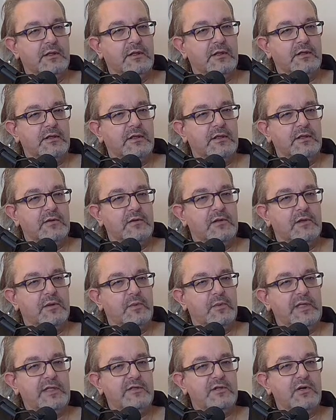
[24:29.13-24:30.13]
You know, like
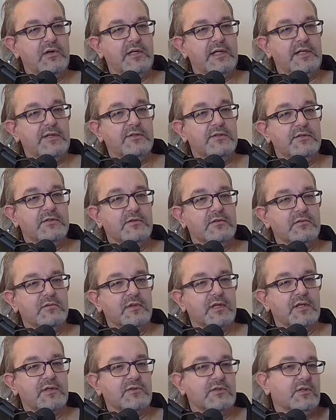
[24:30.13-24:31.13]
when he dies,
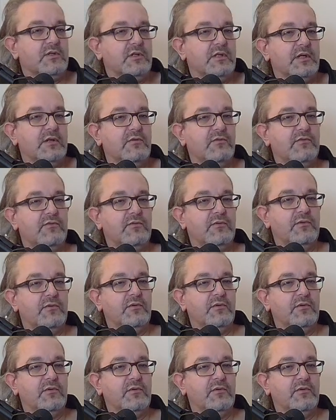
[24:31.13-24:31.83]
that's kind of,